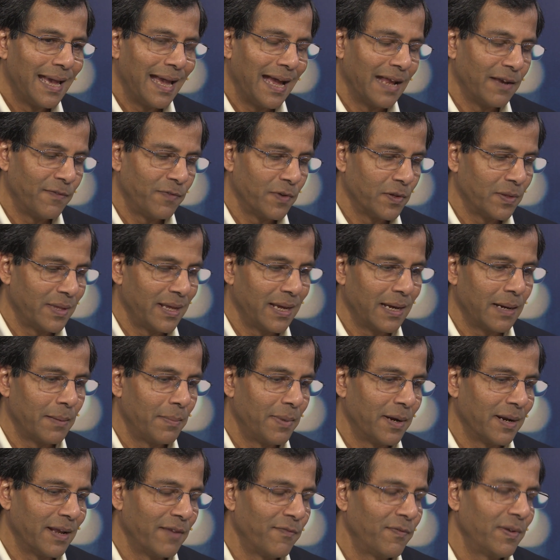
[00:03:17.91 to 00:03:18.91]
And if you think
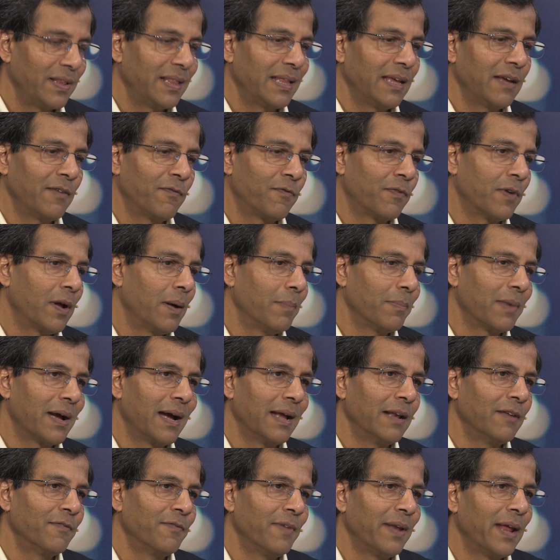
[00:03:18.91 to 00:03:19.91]
about everything from
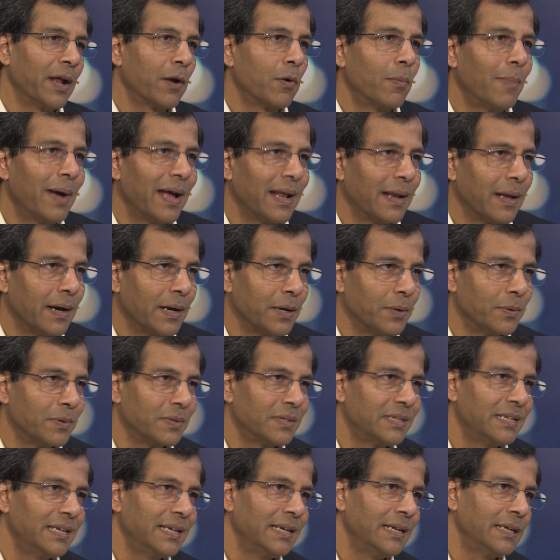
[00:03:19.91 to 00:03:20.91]
kind of narrowband
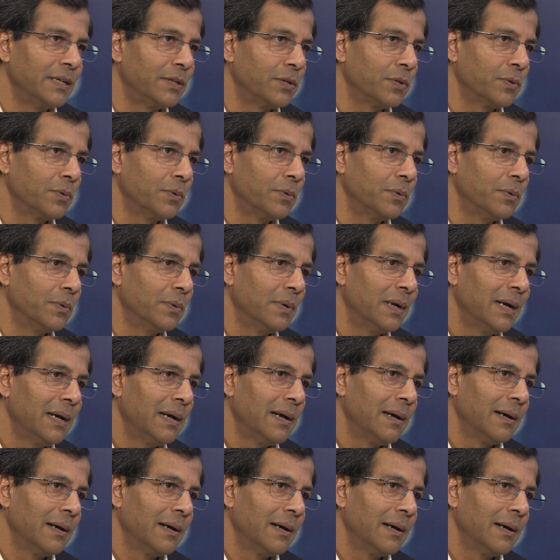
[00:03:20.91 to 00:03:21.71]
IoT to